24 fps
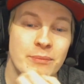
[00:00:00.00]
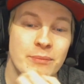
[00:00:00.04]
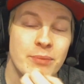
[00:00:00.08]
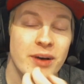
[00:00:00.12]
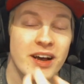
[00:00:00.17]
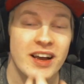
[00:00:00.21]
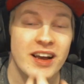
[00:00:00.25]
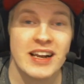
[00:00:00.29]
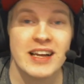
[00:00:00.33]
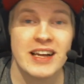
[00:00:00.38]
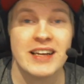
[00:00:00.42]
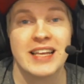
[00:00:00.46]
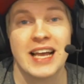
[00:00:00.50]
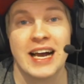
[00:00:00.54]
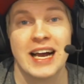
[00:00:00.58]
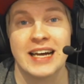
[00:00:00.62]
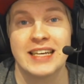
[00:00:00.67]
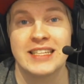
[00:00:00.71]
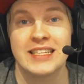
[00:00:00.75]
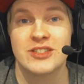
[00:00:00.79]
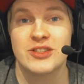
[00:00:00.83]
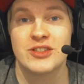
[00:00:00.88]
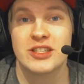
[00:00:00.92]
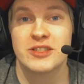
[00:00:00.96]
But uh, yeah,
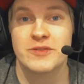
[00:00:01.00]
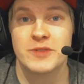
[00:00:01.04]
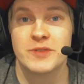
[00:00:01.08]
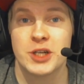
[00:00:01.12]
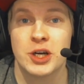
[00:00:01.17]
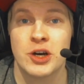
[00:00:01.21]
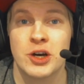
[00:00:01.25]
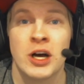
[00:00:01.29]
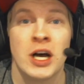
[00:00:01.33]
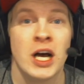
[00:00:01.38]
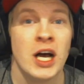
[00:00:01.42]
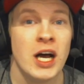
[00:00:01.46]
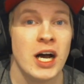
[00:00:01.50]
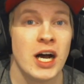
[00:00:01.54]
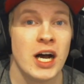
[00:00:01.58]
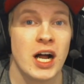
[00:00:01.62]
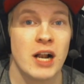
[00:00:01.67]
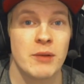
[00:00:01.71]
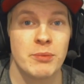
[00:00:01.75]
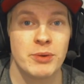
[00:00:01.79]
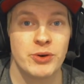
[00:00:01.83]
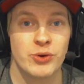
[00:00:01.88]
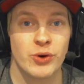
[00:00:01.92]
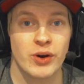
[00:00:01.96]
in today's video,
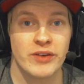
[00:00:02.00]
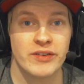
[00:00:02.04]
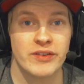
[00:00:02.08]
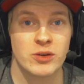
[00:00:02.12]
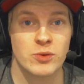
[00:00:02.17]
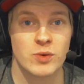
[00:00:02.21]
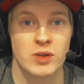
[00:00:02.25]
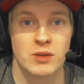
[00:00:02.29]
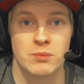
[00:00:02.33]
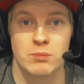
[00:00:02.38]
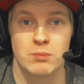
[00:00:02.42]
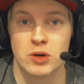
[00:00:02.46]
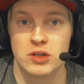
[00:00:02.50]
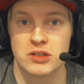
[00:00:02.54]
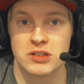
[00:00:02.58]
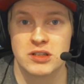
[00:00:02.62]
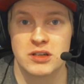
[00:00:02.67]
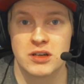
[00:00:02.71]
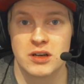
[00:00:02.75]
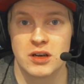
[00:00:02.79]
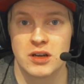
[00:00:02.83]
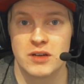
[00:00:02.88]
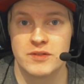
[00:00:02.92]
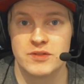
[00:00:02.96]
I'll be driving with boxing
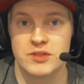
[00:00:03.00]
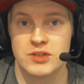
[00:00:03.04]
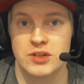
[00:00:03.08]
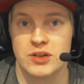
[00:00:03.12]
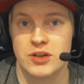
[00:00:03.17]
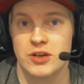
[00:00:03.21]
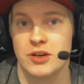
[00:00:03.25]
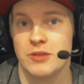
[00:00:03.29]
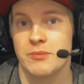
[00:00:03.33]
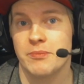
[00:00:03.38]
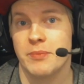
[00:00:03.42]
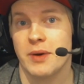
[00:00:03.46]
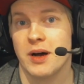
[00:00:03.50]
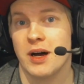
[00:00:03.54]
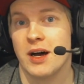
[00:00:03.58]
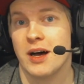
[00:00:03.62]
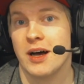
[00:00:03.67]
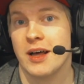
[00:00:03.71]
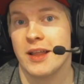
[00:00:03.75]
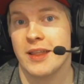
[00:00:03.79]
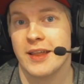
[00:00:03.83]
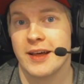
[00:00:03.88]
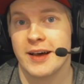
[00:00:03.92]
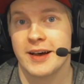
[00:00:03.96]
gloves on,
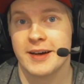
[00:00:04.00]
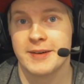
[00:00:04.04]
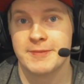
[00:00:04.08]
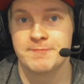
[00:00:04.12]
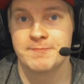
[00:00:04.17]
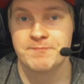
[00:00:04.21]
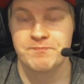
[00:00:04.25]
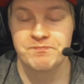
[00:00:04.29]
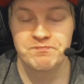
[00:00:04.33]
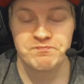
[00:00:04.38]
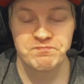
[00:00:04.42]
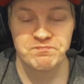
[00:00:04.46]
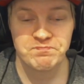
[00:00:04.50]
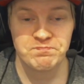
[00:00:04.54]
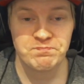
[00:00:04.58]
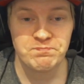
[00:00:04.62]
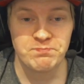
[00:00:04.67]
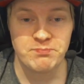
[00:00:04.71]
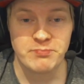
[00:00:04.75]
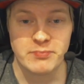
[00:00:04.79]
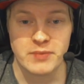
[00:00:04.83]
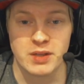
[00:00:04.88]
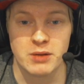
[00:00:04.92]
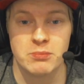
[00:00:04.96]
but uh,
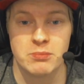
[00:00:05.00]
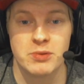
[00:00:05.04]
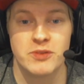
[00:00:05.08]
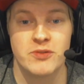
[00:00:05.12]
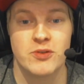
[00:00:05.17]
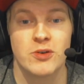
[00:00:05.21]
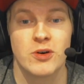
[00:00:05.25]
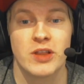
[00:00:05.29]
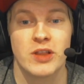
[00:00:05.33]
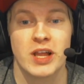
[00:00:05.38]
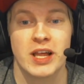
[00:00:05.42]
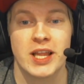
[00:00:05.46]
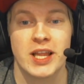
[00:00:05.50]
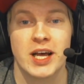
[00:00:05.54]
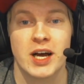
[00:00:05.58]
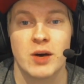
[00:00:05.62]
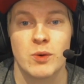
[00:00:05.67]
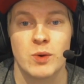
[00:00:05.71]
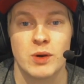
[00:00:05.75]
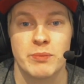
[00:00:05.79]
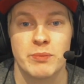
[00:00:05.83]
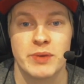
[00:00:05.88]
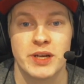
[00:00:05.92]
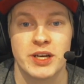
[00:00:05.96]
before that, I
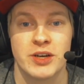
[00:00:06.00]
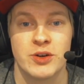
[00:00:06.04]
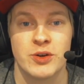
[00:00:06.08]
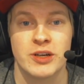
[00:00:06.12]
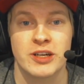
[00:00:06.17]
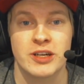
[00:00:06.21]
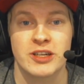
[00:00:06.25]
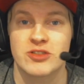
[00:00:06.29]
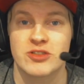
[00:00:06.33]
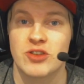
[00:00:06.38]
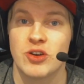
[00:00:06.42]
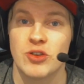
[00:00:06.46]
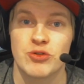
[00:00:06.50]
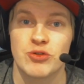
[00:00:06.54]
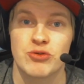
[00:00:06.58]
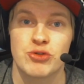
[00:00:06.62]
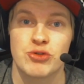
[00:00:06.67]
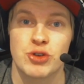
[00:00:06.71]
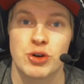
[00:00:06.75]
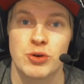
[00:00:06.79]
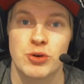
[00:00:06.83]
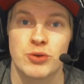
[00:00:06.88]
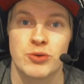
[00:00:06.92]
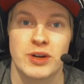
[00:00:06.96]
will be doing a
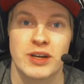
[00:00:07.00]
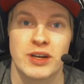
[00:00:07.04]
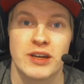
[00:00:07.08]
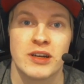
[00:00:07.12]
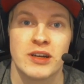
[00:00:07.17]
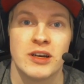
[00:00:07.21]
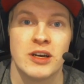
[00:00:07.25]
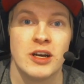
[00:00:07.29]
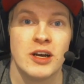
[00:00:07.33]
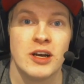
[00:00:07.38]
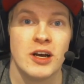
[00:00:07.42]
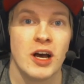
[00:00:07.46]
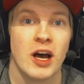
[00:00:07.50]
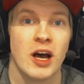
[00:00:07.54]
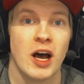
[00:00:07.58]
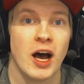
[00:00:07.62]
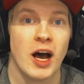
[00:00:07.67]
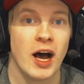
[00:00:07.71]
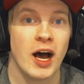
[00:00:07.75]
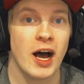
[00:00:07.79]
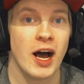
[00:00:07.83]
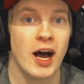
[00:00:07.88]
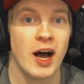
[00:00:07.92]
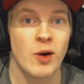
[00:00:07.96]
control run
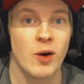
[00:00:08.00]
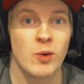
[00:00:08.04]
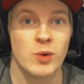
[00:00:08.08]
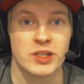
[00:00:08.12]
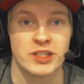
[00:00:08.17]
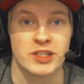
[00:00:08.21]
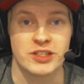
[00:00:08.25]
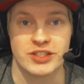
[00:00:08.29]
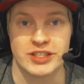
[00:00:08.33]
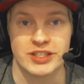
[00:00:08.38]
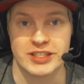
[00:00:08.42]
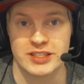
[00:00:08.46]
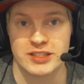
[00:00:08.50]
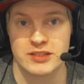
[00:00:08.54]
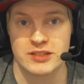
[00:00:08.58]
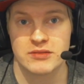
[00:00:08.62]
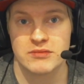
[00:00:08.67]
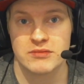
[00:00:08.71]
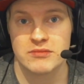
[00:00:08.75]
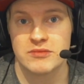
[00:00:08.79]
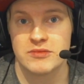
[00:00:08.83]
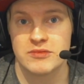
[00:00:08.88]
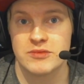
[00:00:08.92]
uh, with just